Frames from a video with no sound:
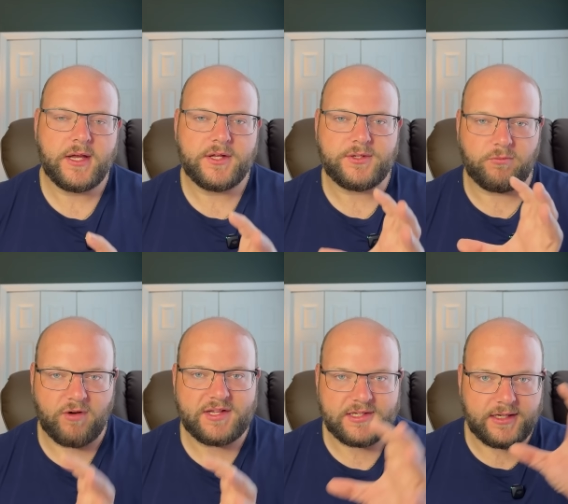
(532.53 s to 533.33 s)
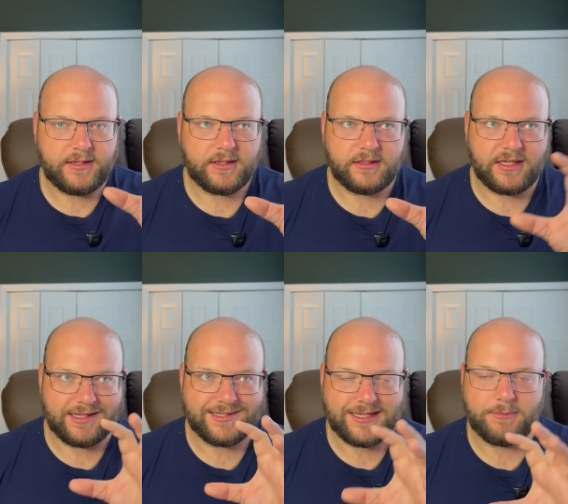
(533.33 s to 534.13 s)
So Resi,
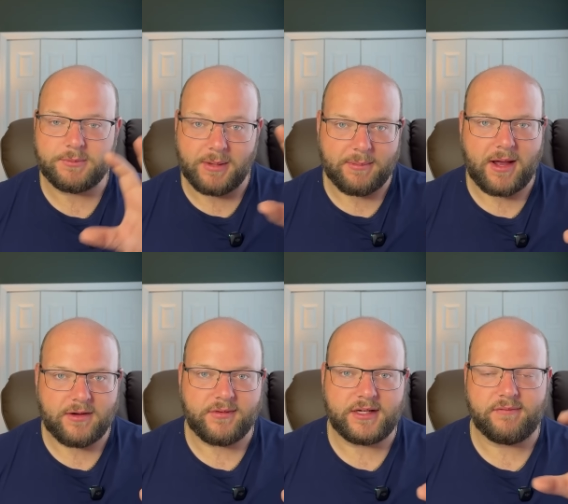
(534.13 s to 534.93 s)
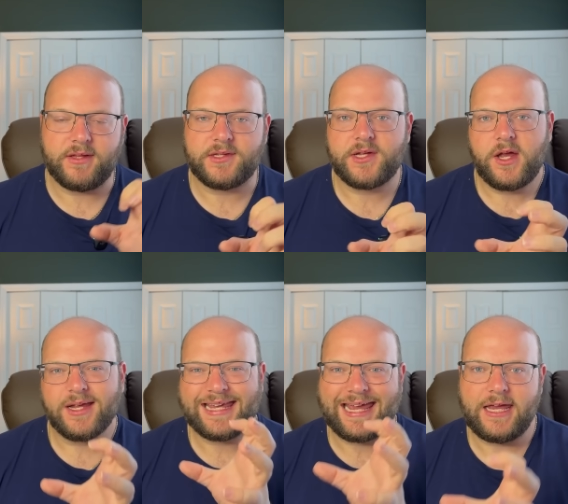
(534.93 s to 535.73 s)
it seems by my read of this,
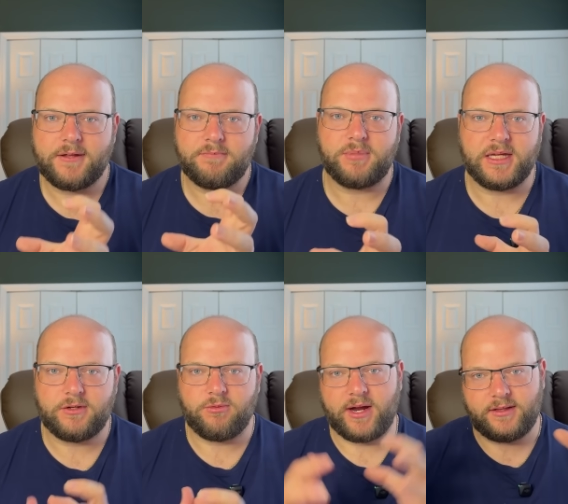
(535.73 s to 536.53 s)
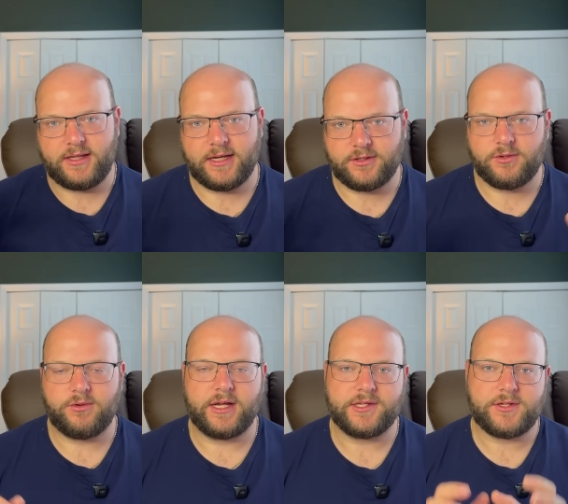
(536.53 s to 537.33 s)
can be greatly
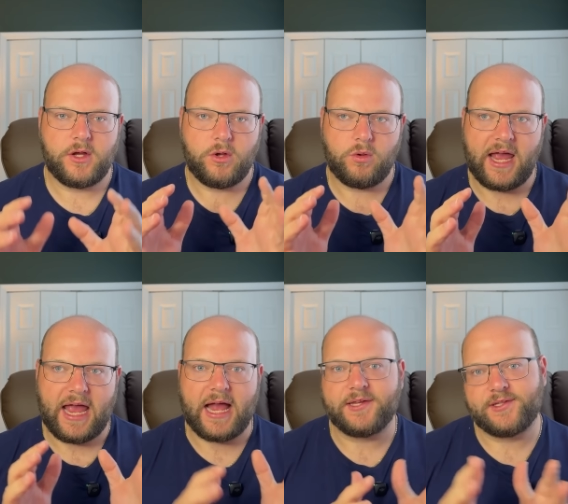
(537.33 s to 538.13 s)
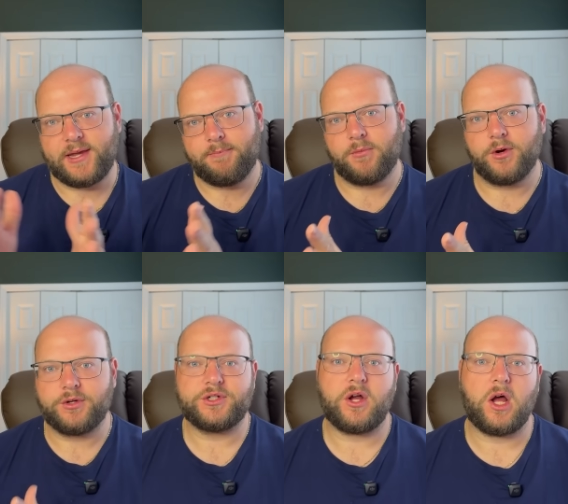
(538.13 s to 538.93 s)
increased as they
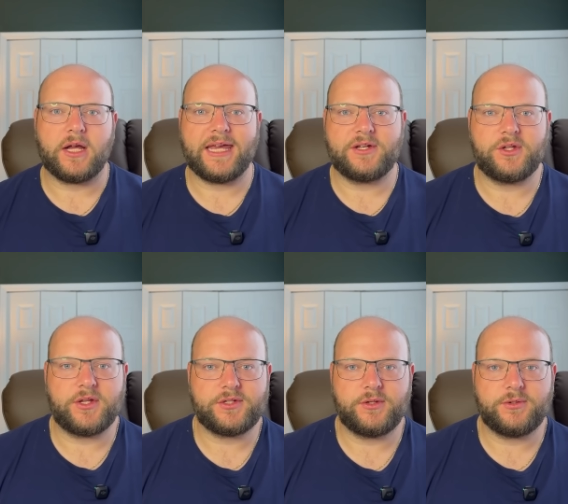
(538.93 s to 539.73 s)
merge Talk into this new